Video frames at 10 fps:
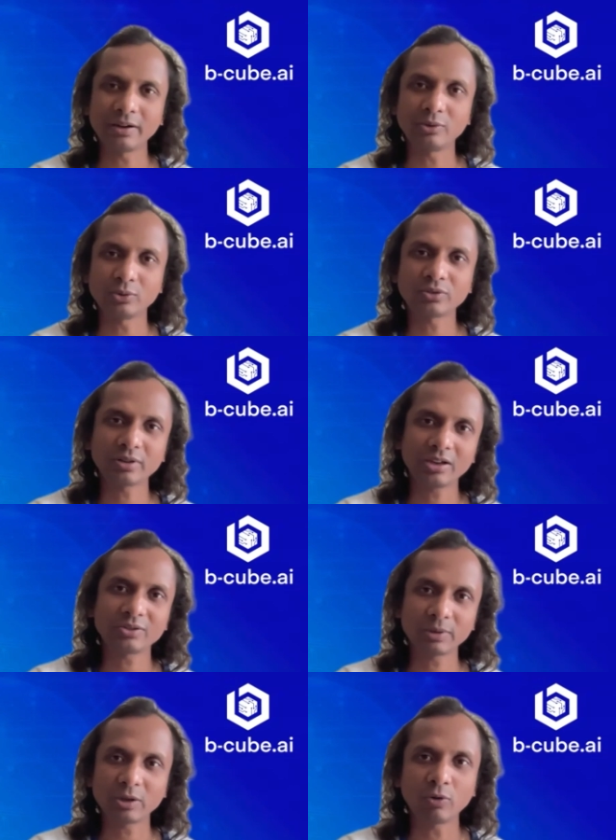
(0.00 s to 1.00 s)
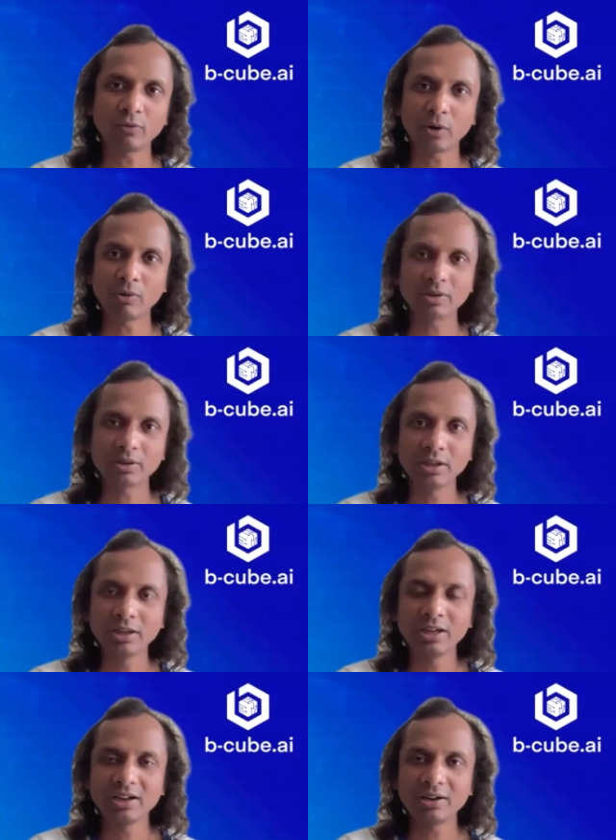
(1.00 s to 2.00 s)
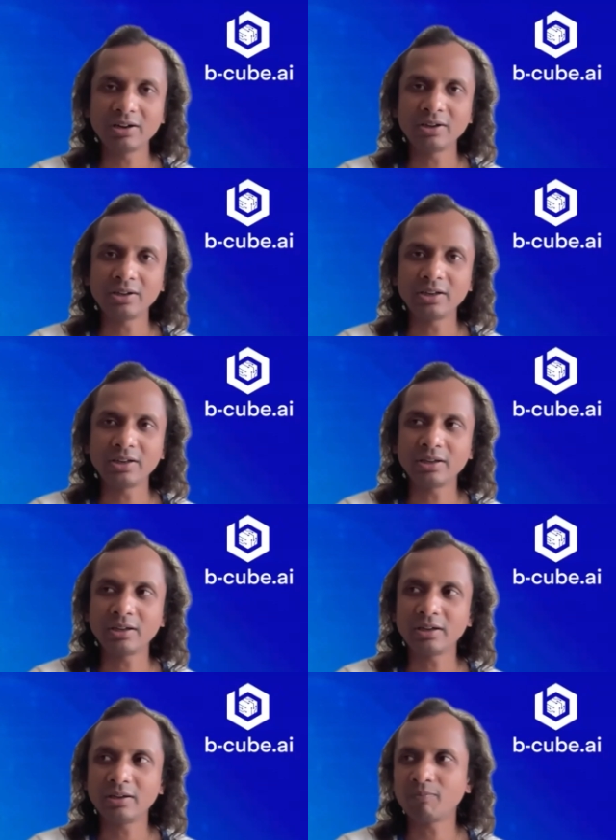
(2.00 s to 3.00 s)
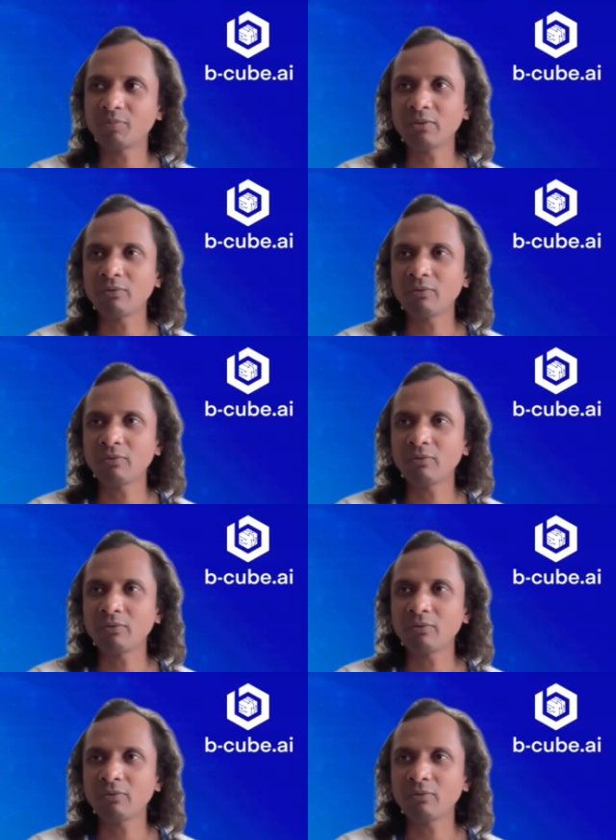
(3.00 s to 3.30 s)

reduce as we go forward uh, it,